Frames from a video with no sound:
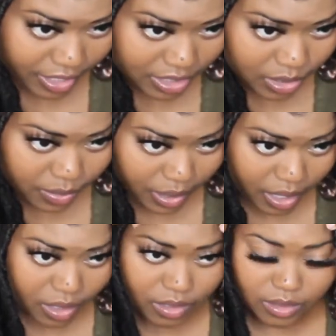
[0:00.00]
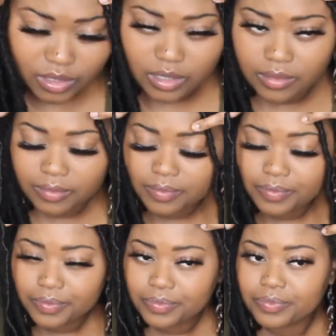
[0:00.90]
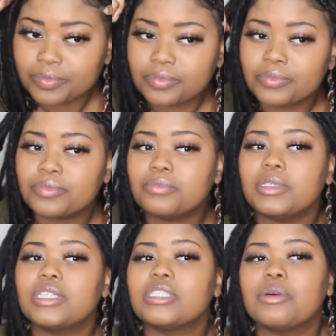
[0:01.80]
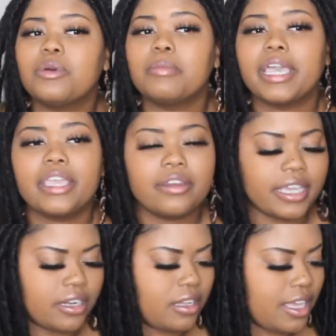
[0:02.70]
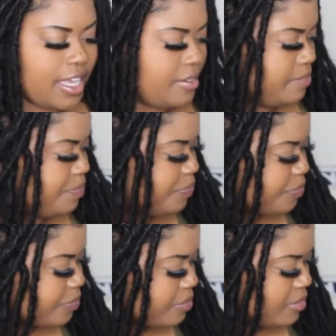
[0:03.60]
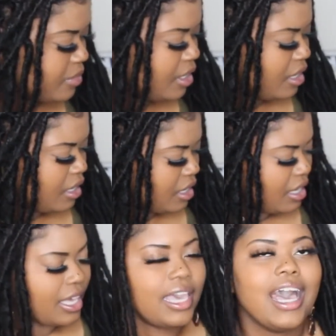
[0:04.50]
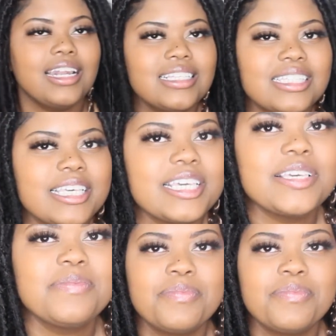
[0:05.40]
2 rows, because I wore my hair down a lot, and honestly,